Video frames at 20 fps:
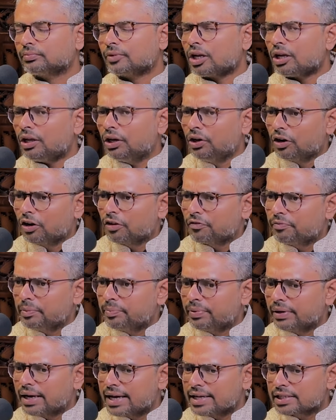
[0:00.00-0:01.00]
lot of
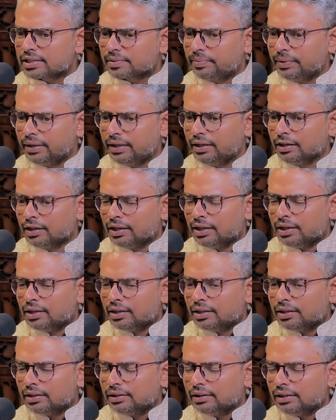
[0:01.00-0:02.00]
people ask me
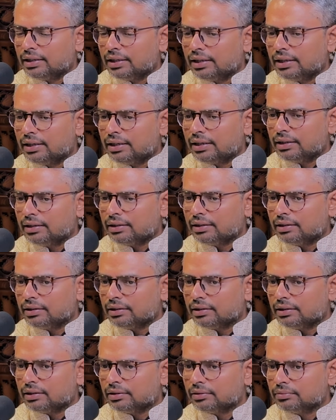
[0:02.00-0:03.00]
that
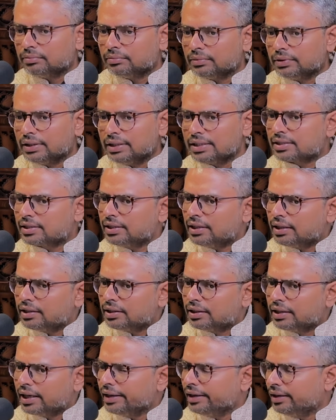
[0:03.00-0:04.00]
is theatre
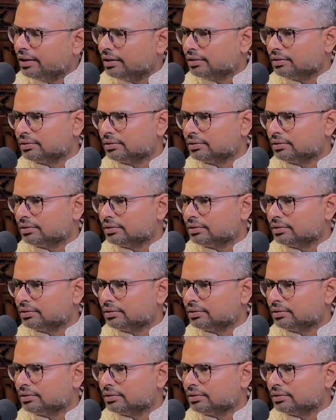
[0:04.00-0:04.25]
dying?